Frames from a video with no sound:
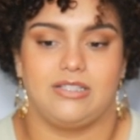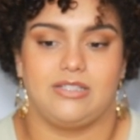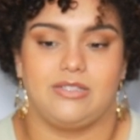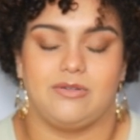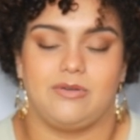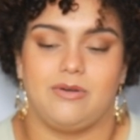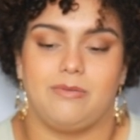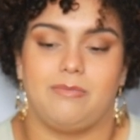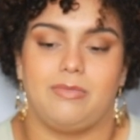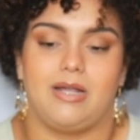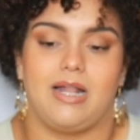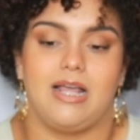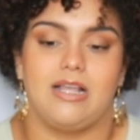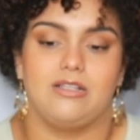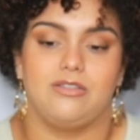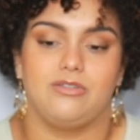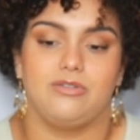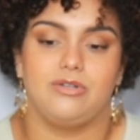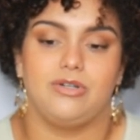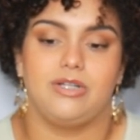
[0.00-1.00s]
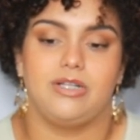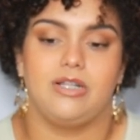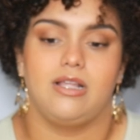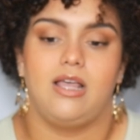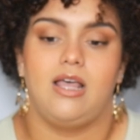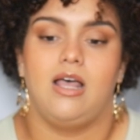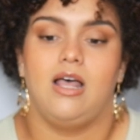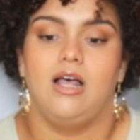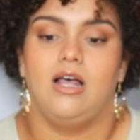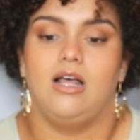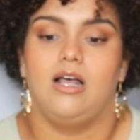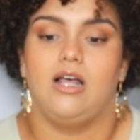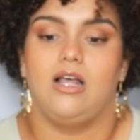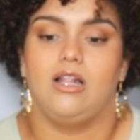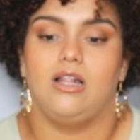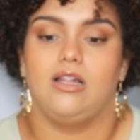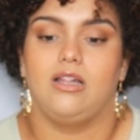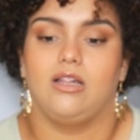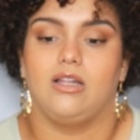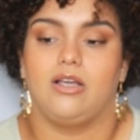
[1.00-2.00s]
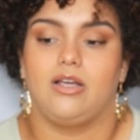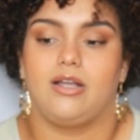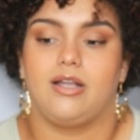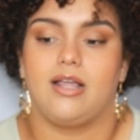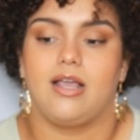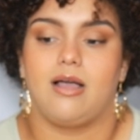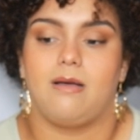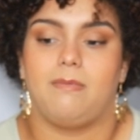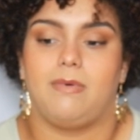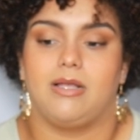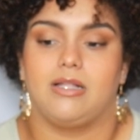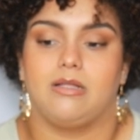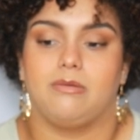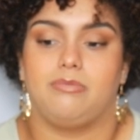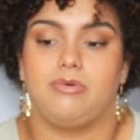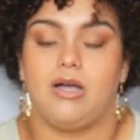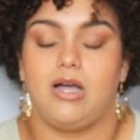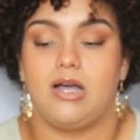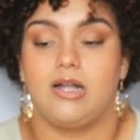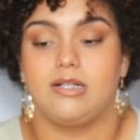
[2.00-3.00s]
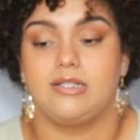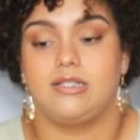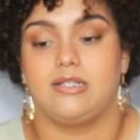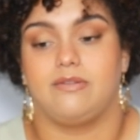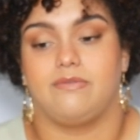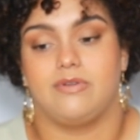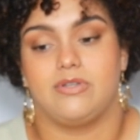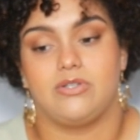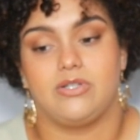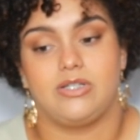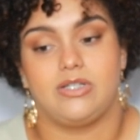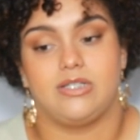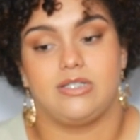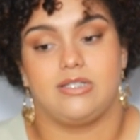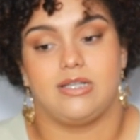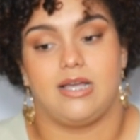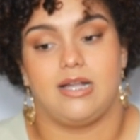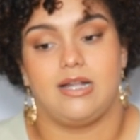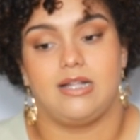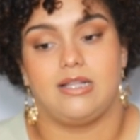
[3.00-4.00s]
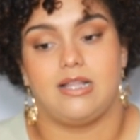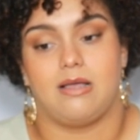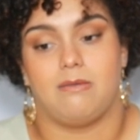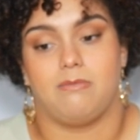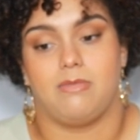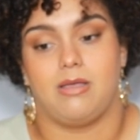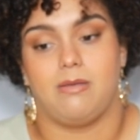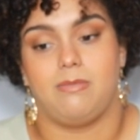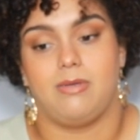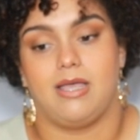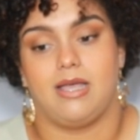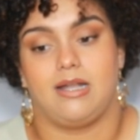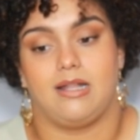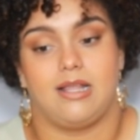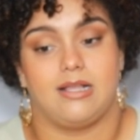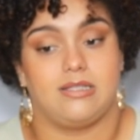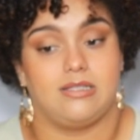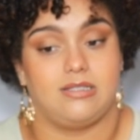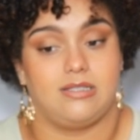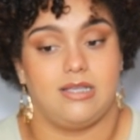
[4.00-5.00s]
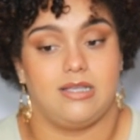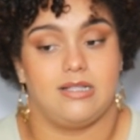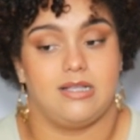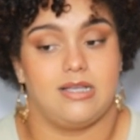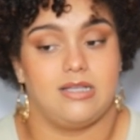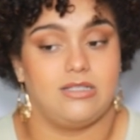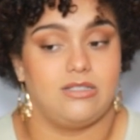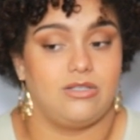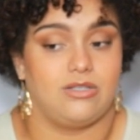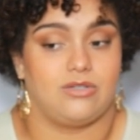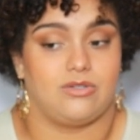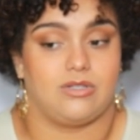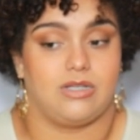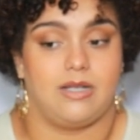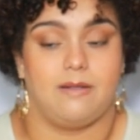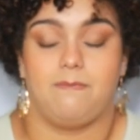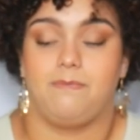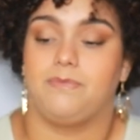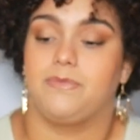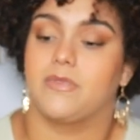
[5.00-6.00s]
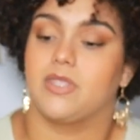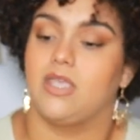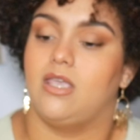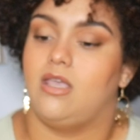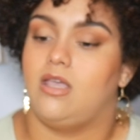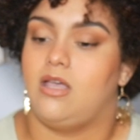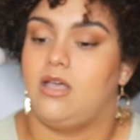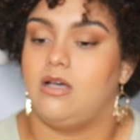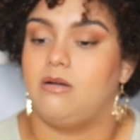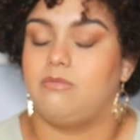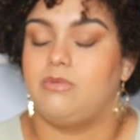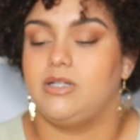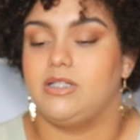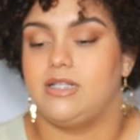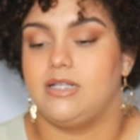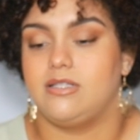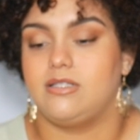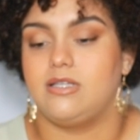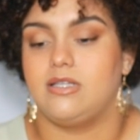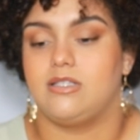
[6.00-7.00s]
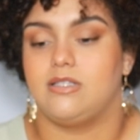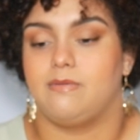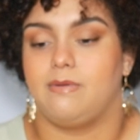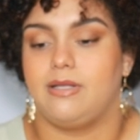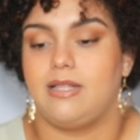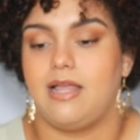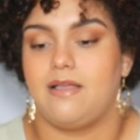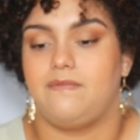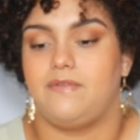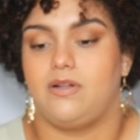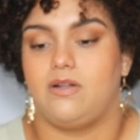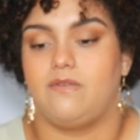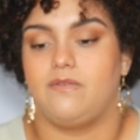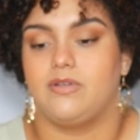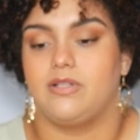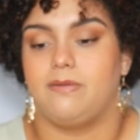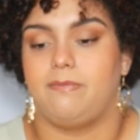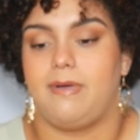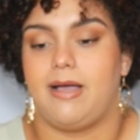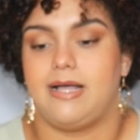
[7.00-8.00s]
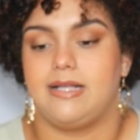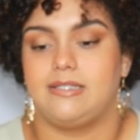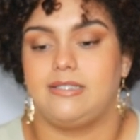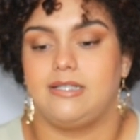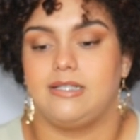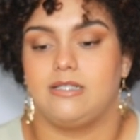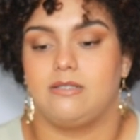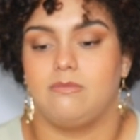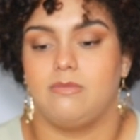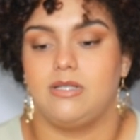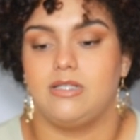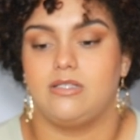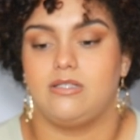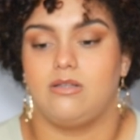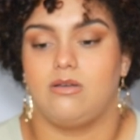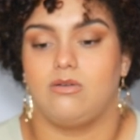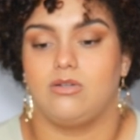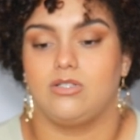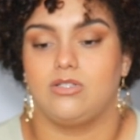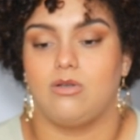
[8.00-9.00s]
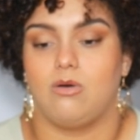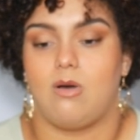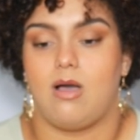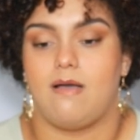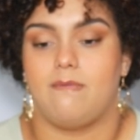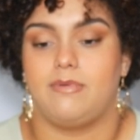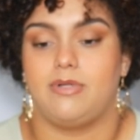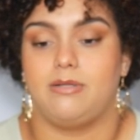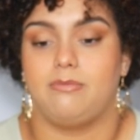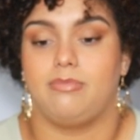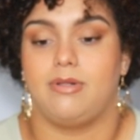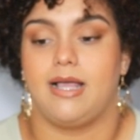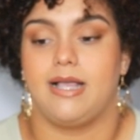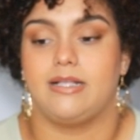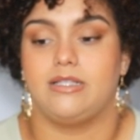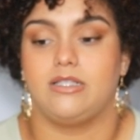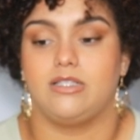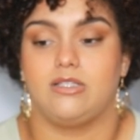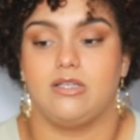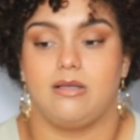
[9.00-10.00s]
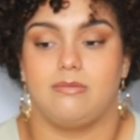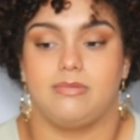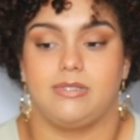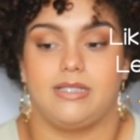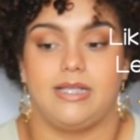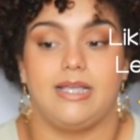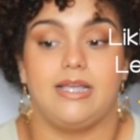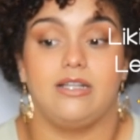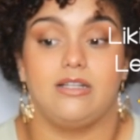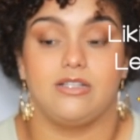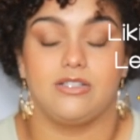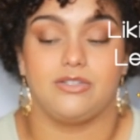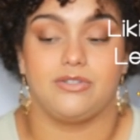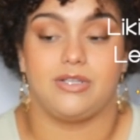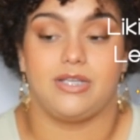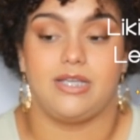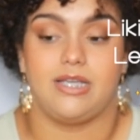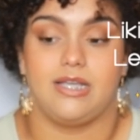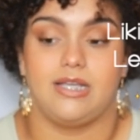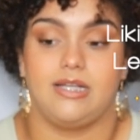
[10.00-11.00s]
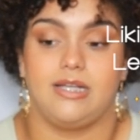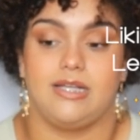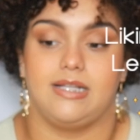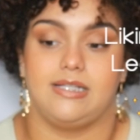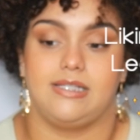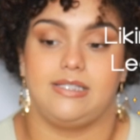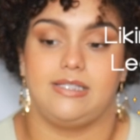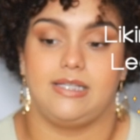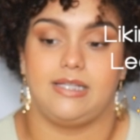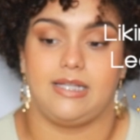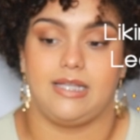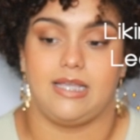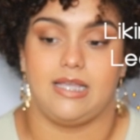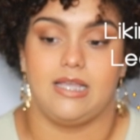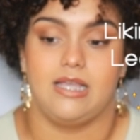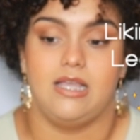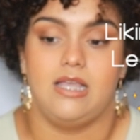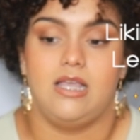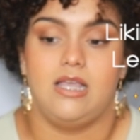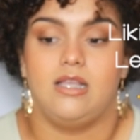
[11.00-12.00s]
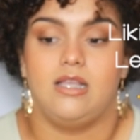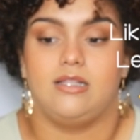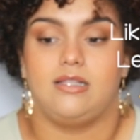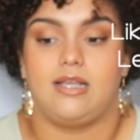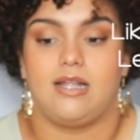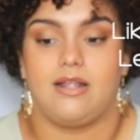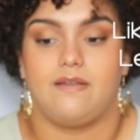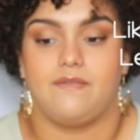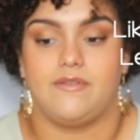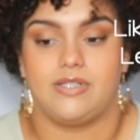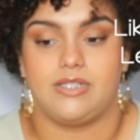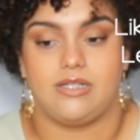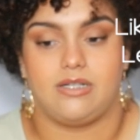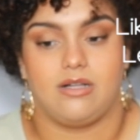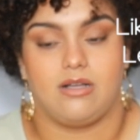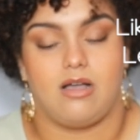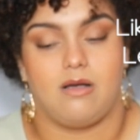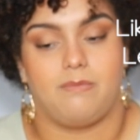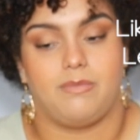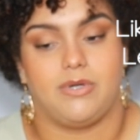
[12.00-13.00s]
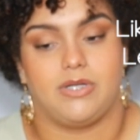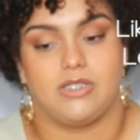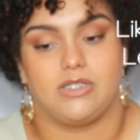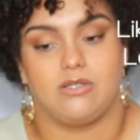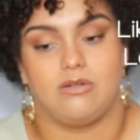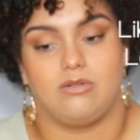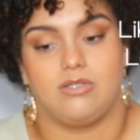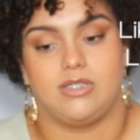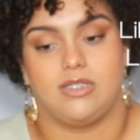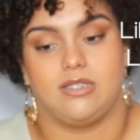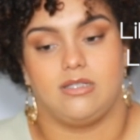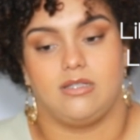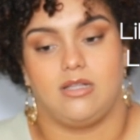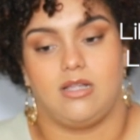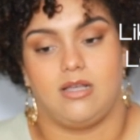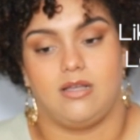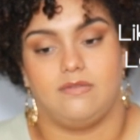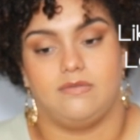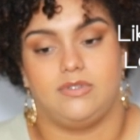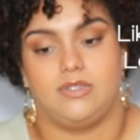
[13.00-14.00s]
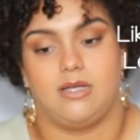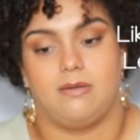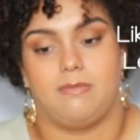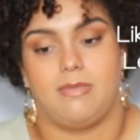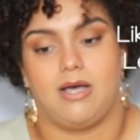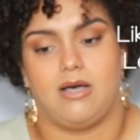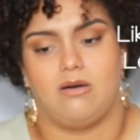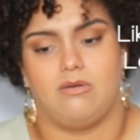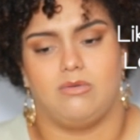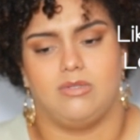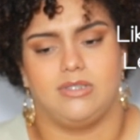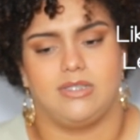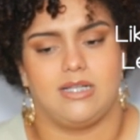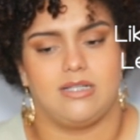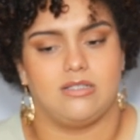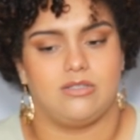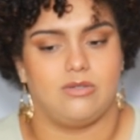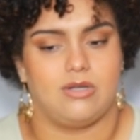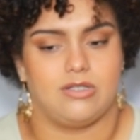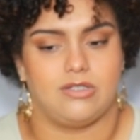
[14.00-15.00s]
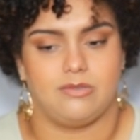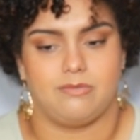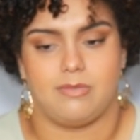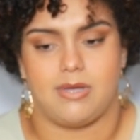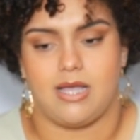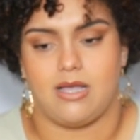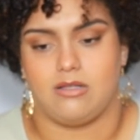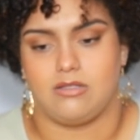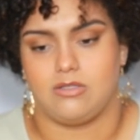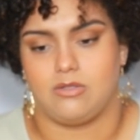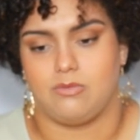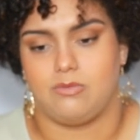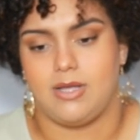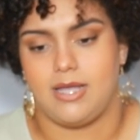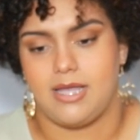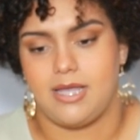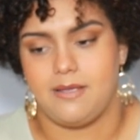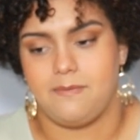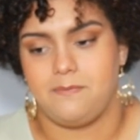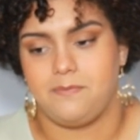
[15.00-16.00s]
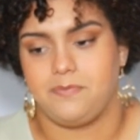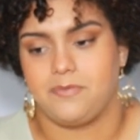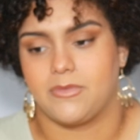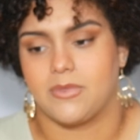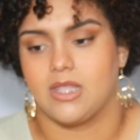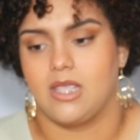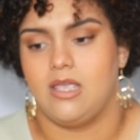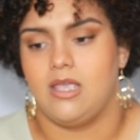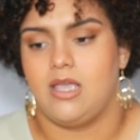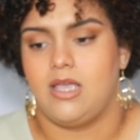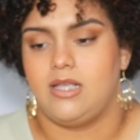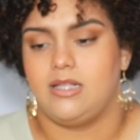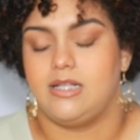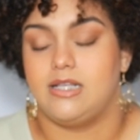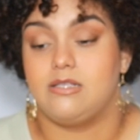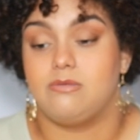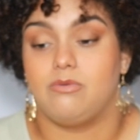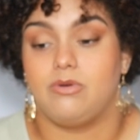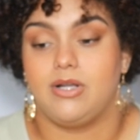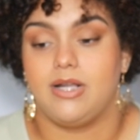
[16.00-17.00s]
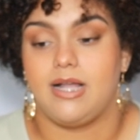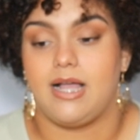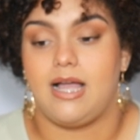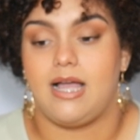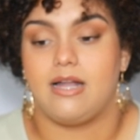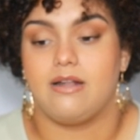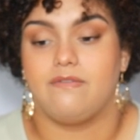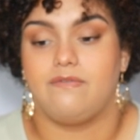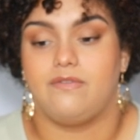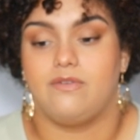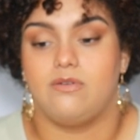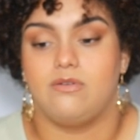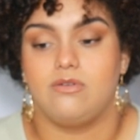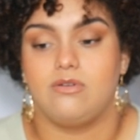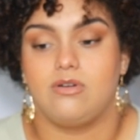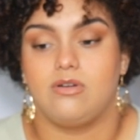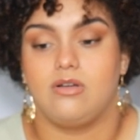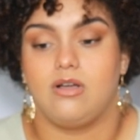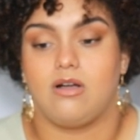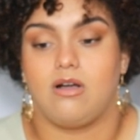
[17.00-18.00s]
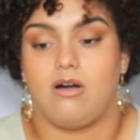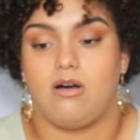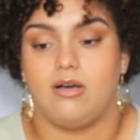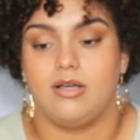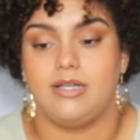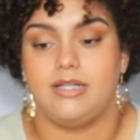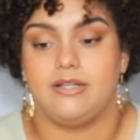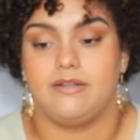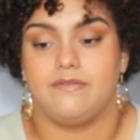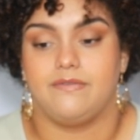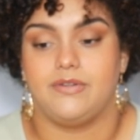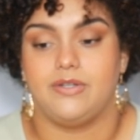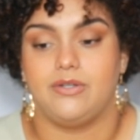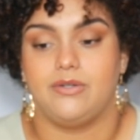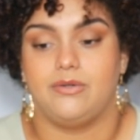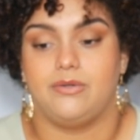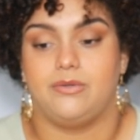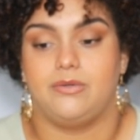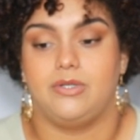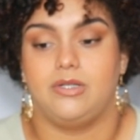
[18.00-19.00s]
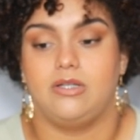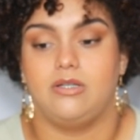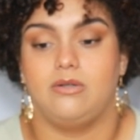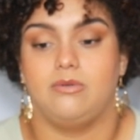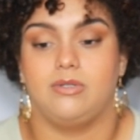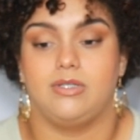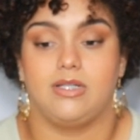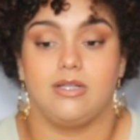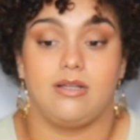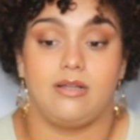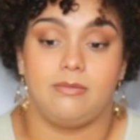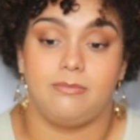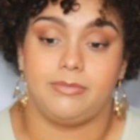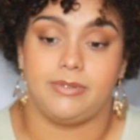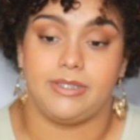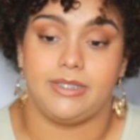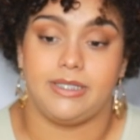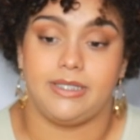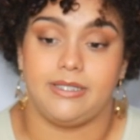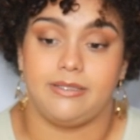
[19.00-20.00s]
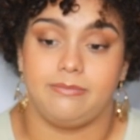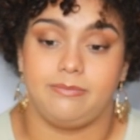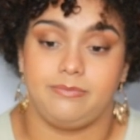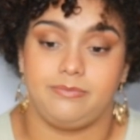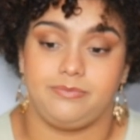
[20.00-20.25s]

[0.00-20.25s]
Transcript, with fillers: store, but I enjoyed learning about the products and eventually decided that maybe I'd like to stay in that industry. More things changed in my life, and over the past six months or so, I've been applying to jobs in the industry in a city that I visited a couple years ago and loved, about 1,200 miles away. This morning, I had a phone call interview with the company